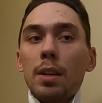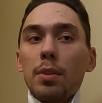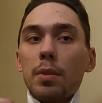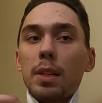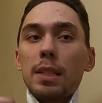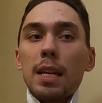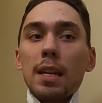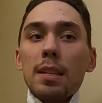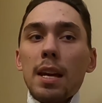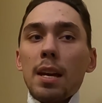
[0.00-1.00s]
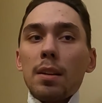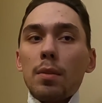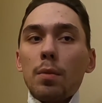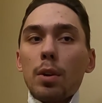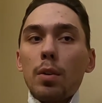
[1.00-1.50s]
We're going to take that,
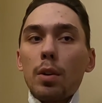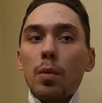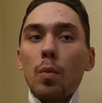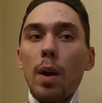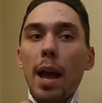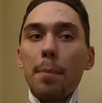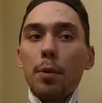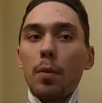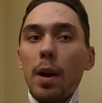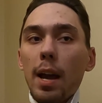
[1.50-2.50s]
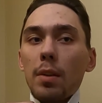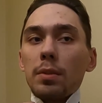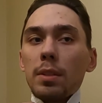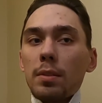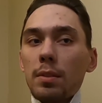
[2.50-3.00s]
we're going to wrap
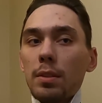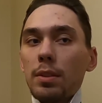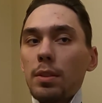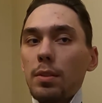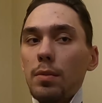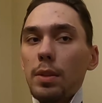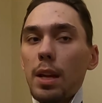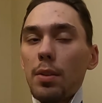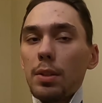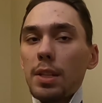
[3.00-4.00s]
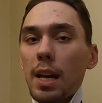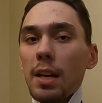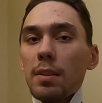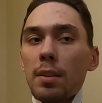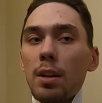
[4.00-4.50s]
around to the other
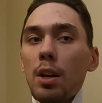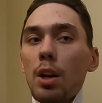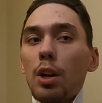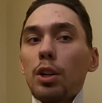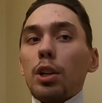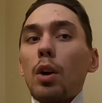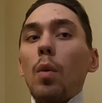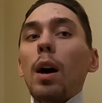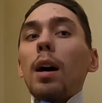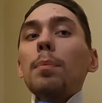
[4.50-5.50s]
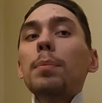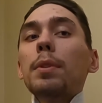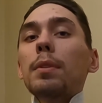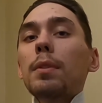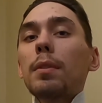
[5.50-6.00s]
side, go up
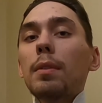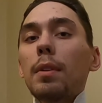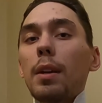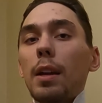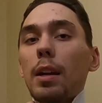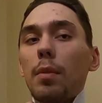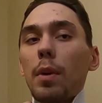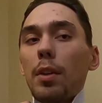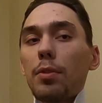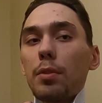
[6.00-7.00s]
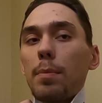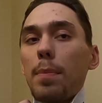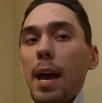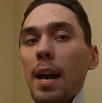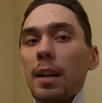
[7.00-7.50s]
and around through the
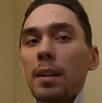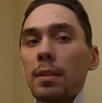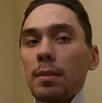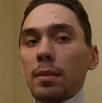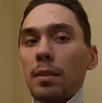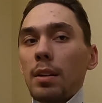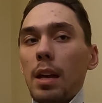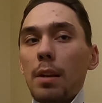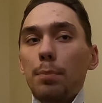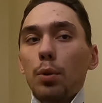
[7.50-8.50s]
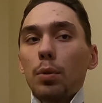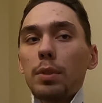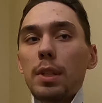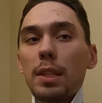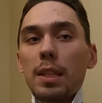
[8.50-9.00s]
back, and
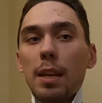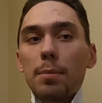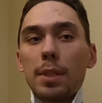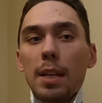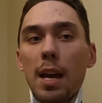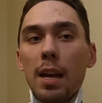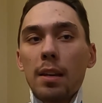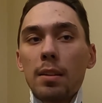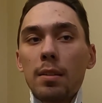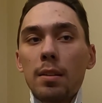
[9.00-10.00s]
pull to the same side.